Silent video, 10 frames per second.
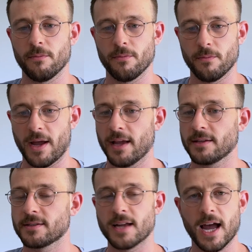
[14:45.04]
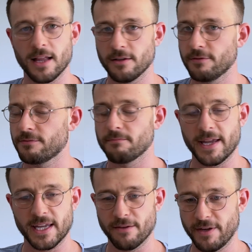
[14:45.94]
My style of
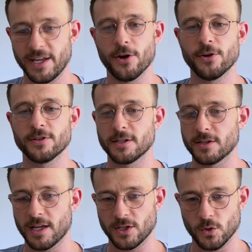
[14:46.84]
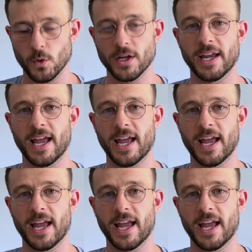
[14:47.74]
making videos and talking